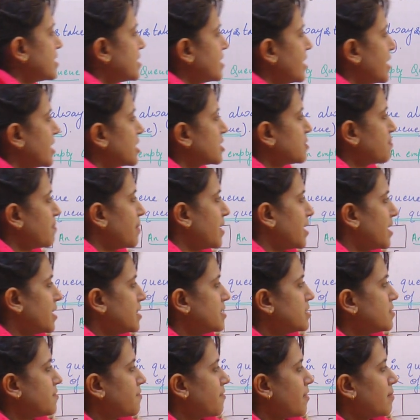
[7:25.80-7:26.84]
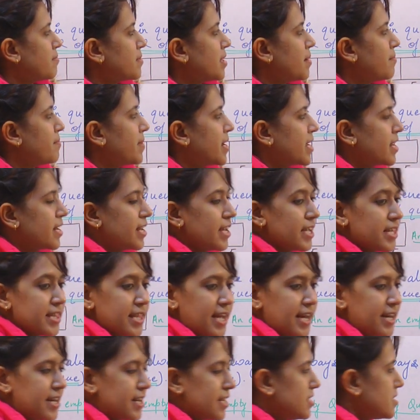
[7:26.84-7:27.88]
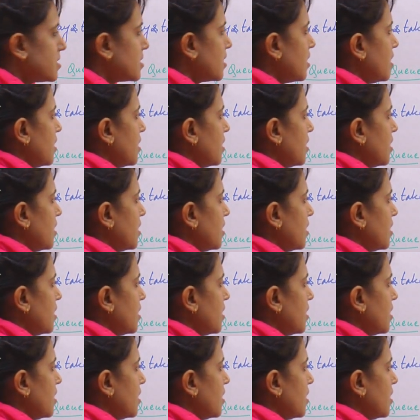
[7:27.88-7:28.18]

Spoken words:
takes place from the beginning, that is,